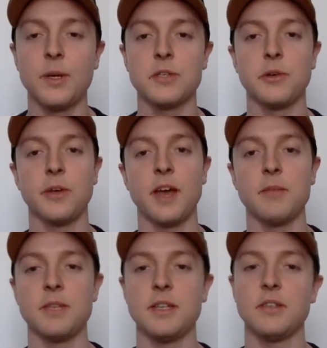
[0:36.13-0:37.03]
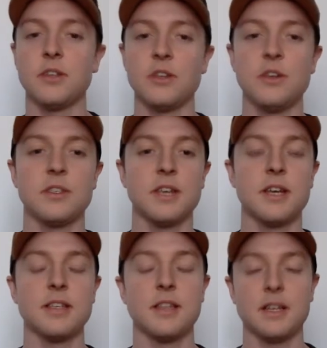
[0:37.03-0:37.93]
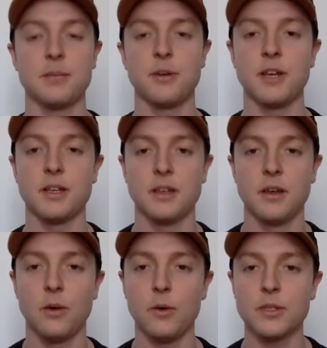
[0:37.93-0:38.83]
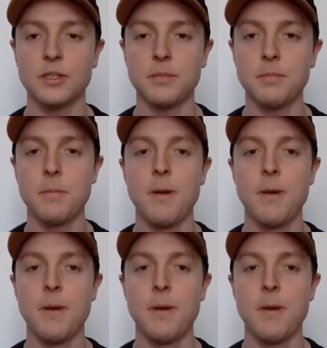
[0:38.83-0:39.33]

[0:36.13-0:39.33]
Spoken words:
We're 2 games into the new season. That's pretty awesome.